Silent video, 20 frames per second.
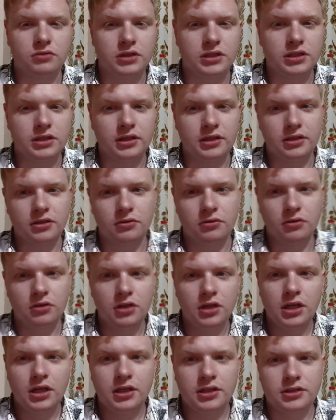We're still in the
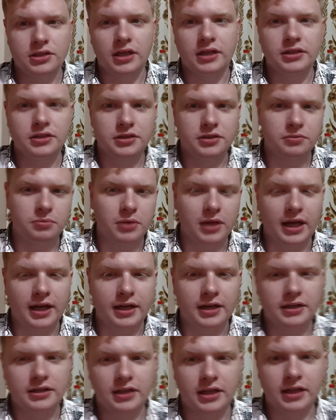stages of
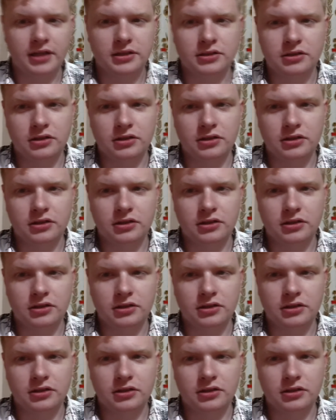planning that,